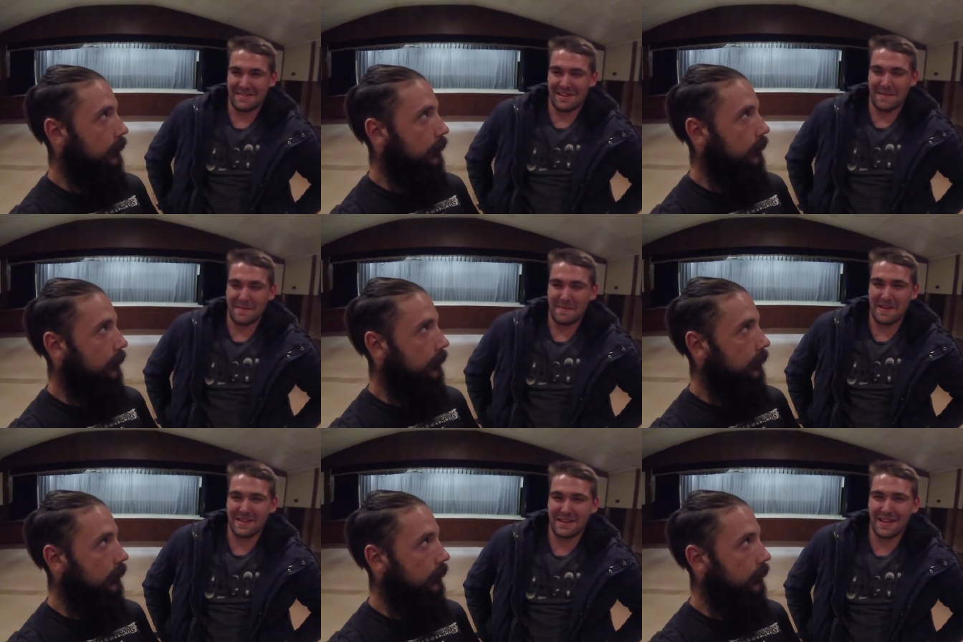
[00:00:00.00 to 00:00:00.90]
Speaker 1: I
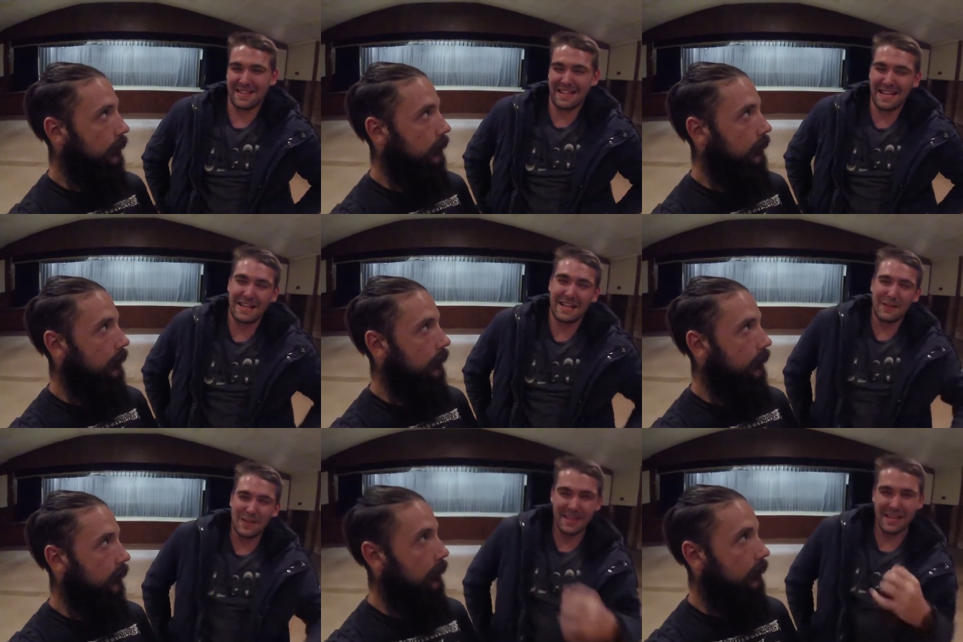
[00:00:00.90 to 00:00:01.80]
mean, I
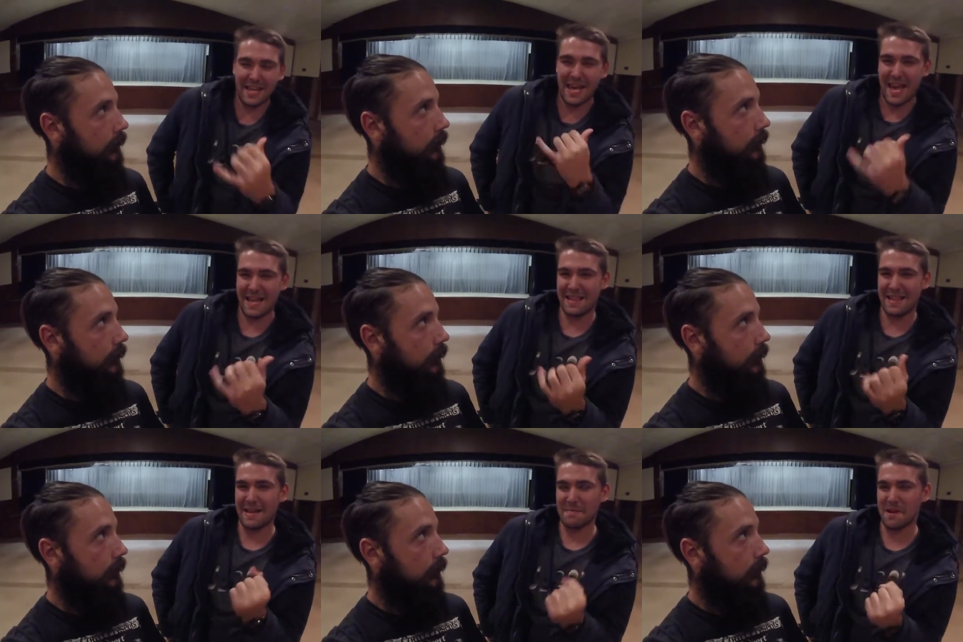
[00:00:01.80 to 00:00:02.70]
don't think he had
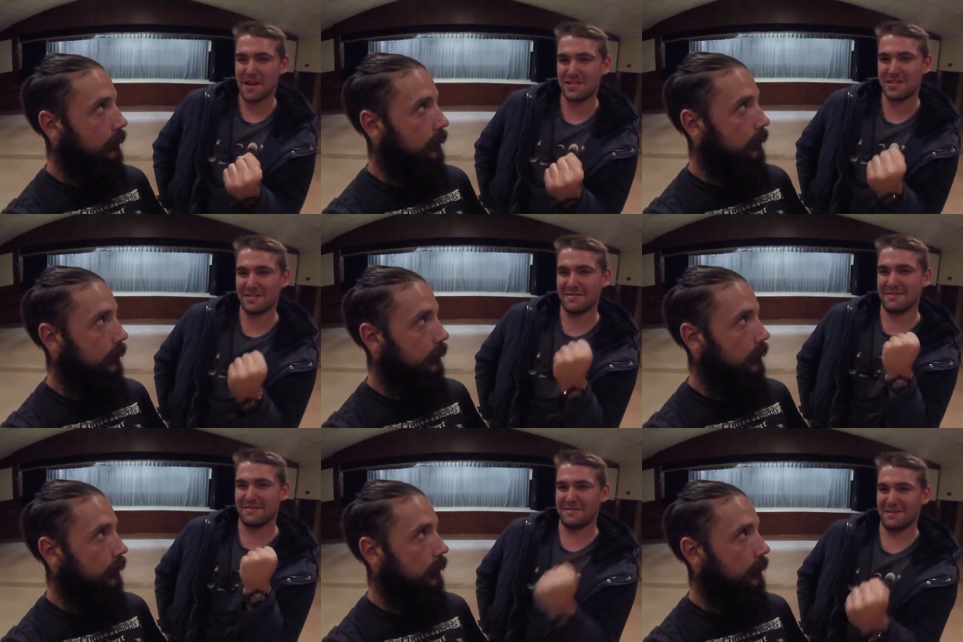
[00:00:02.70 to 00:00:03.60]
that much
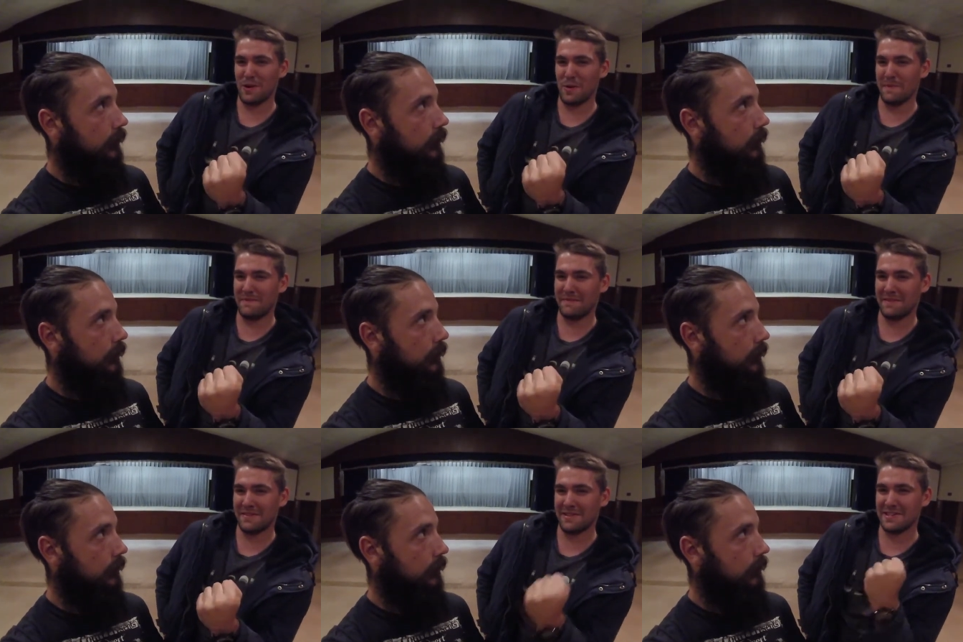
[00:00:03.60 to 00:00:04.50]
oomph
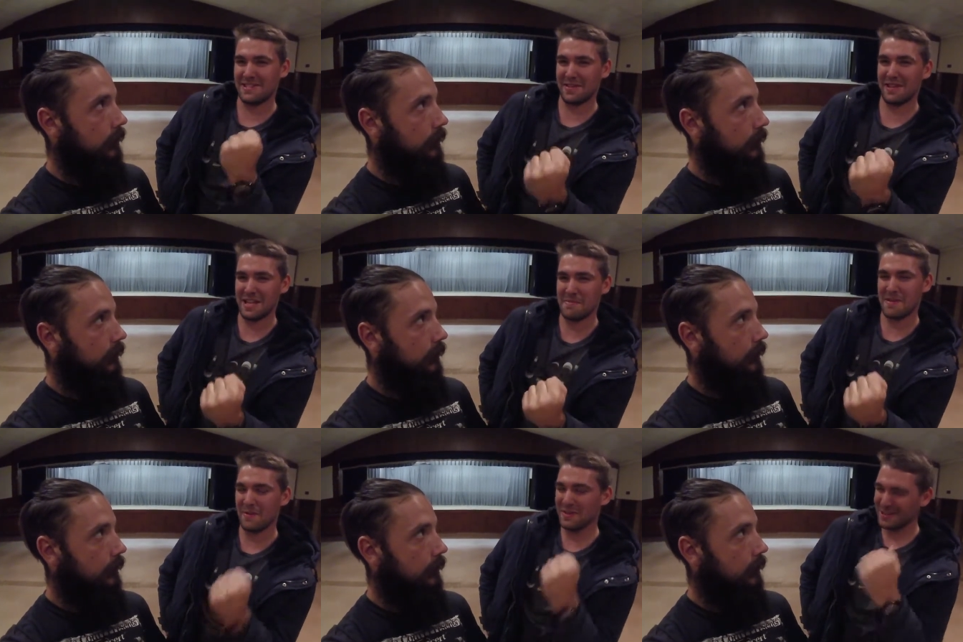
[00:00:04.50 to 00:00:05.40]
um, still in
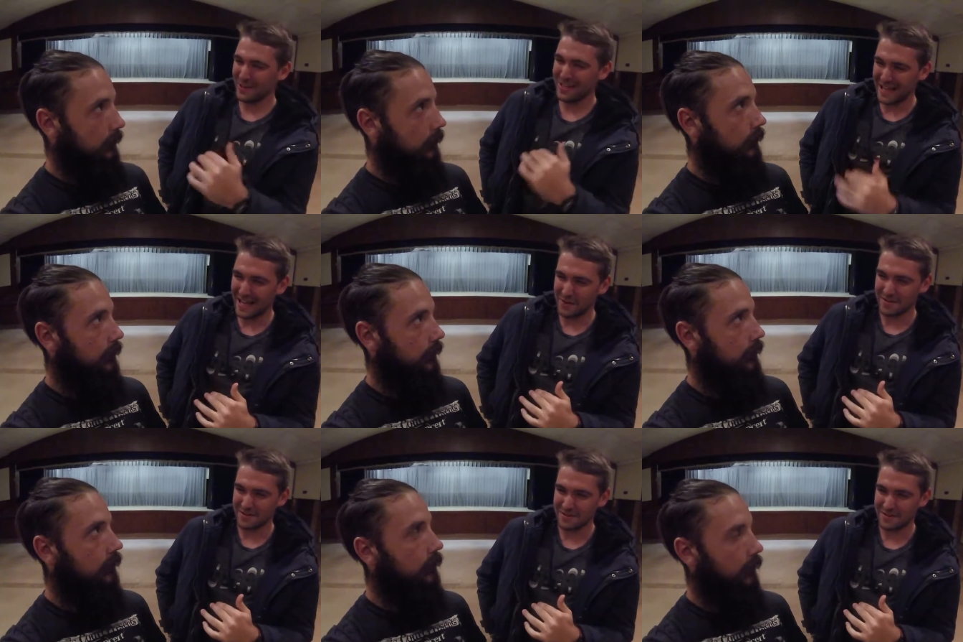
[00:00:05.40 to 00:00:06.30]
me. was quite down.
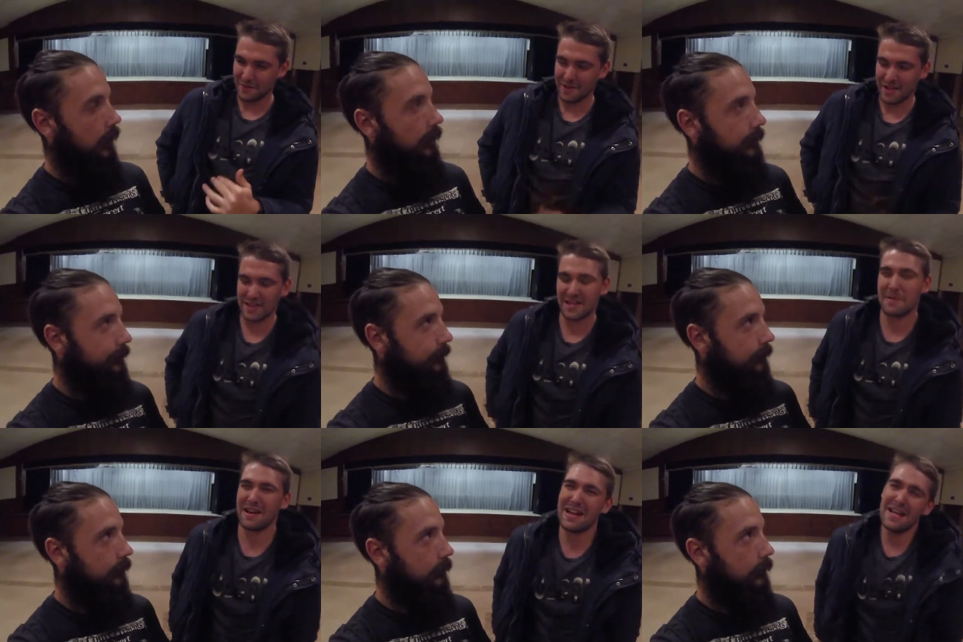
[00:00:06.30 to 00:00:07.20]
Okay. When I think
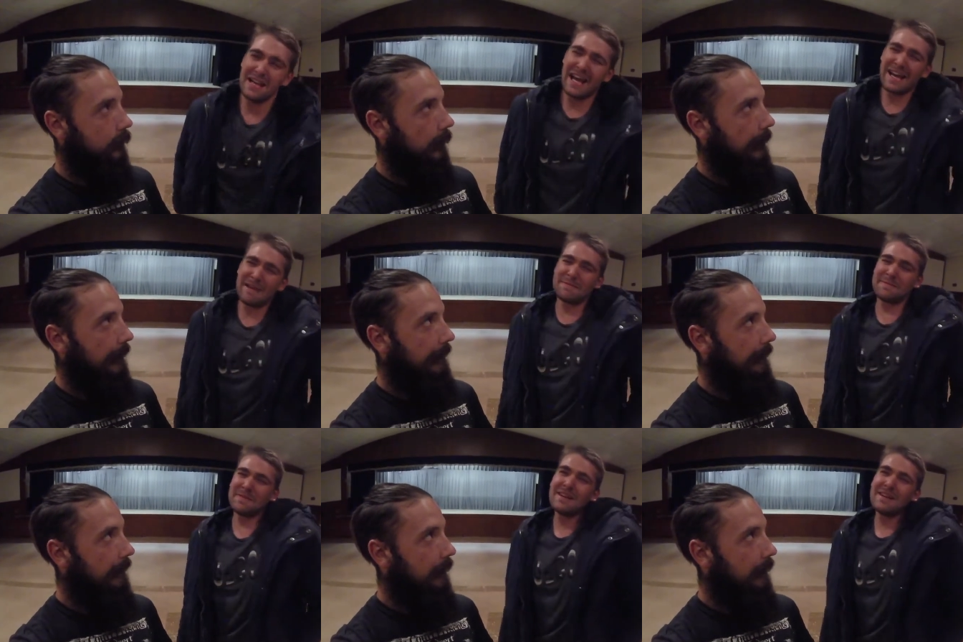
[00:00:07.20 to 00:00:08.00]
about it. Um,